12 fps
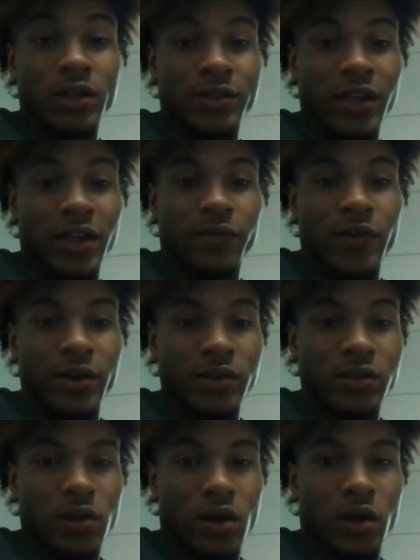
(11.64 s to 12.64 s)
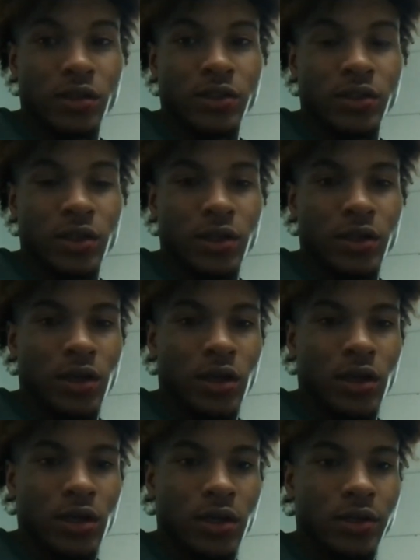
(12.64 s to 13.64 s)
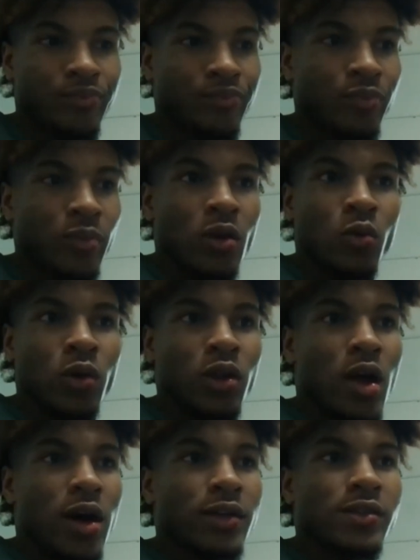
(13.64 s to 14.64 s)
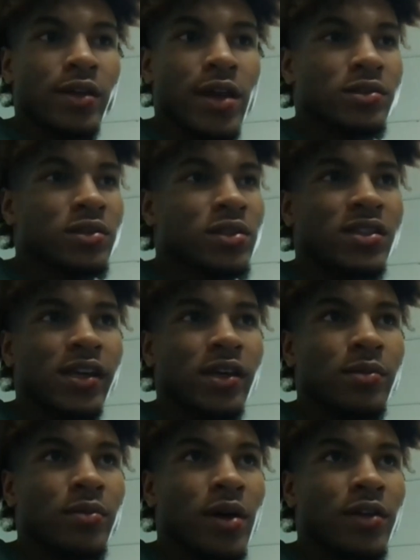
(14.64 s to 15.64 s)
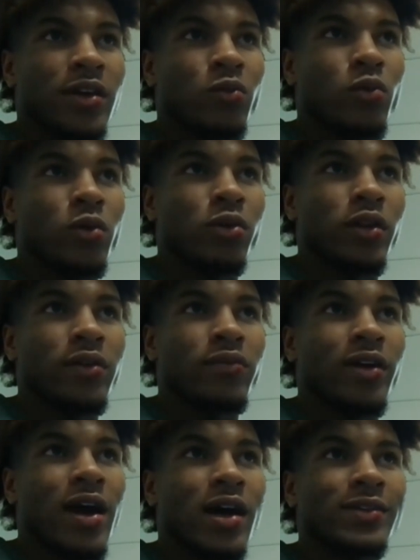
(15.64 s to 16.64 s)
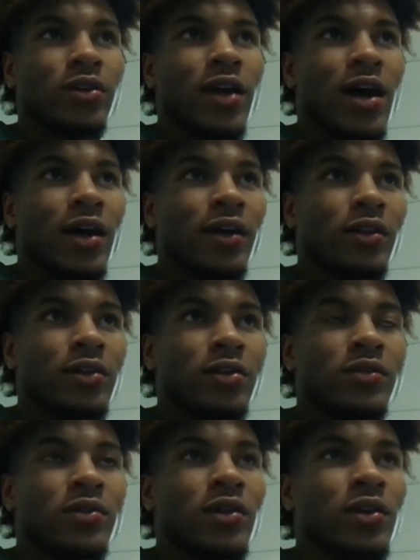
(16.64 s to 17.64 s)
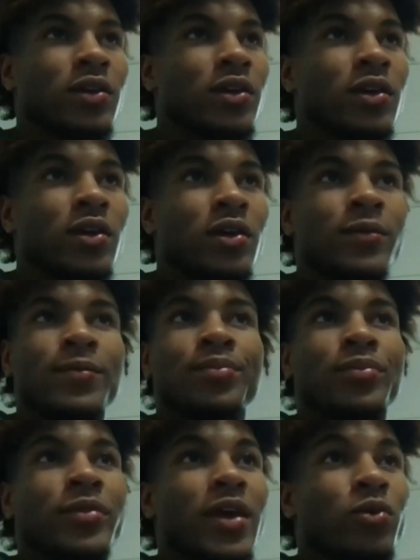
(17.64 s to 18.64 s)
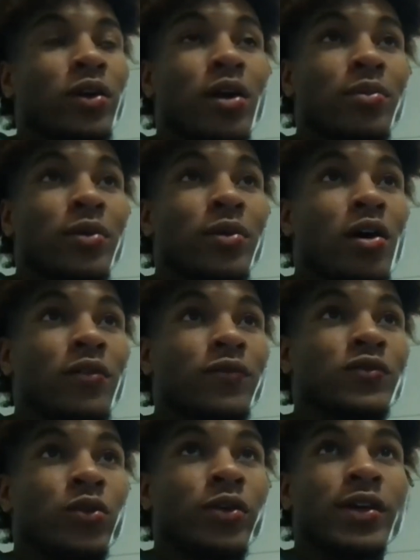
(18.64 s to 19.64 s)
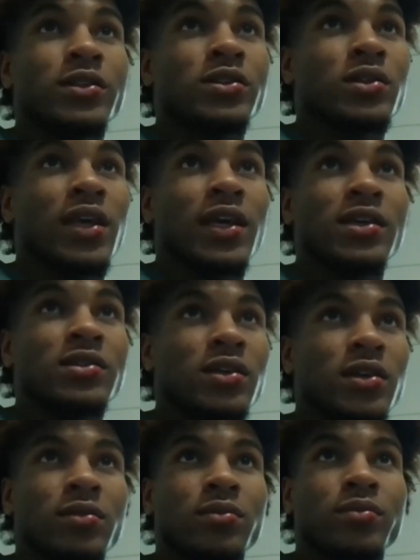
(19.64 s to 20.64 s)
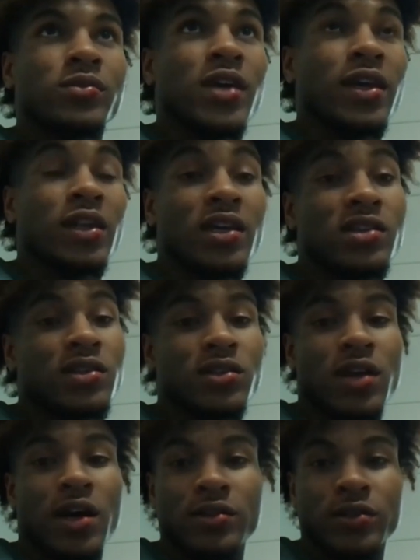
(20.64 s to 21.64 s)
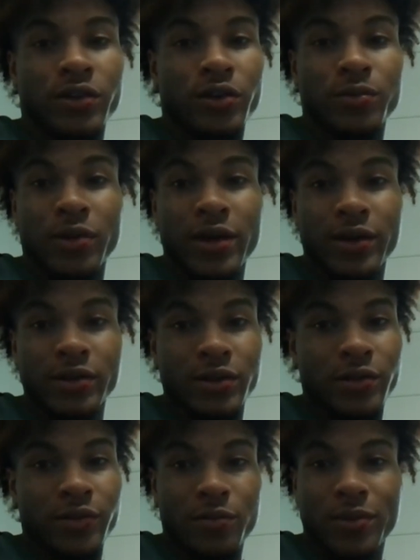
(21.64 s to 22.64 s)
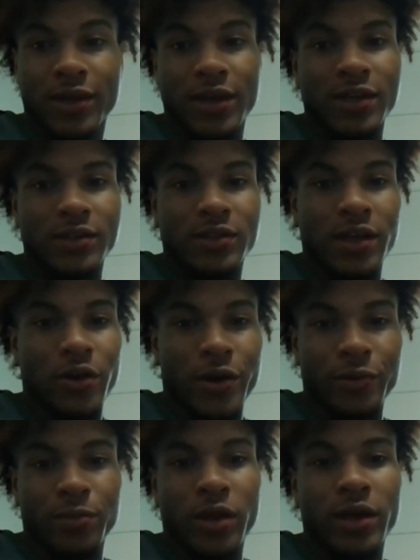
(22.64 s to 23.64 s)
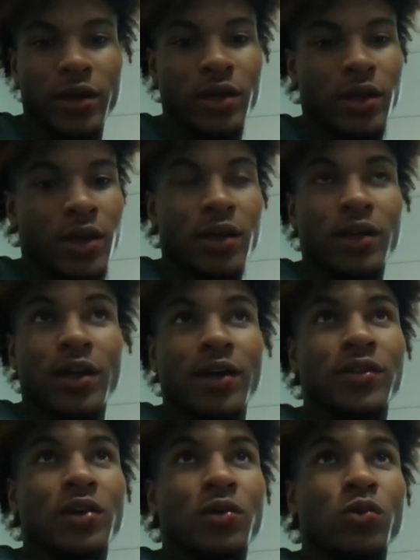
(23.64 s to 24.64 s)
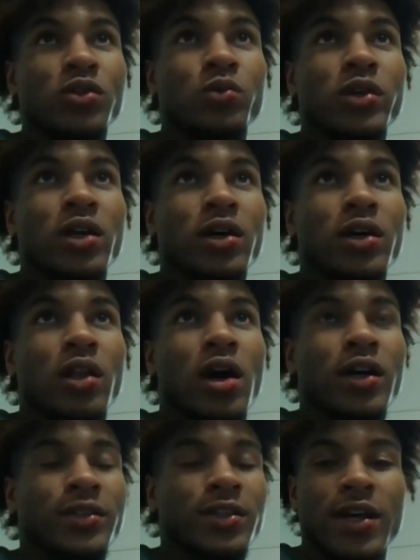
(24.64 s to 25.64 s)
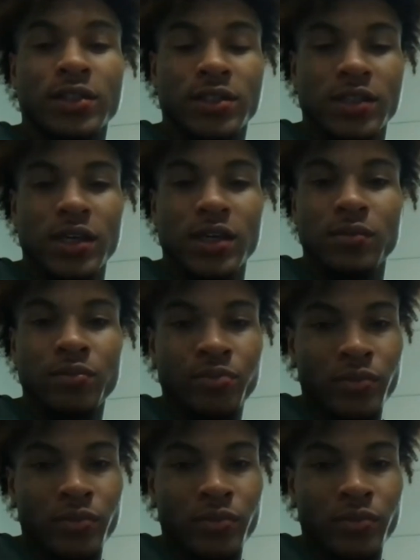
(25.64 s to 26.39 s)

Defense, honestly. We locked in as a team. I think we were leaving guys on the islands, and they were coming off screens easy, taking easy shots. They're good players. They're in the Big East. They know how to play. And I think once we locked in as a team,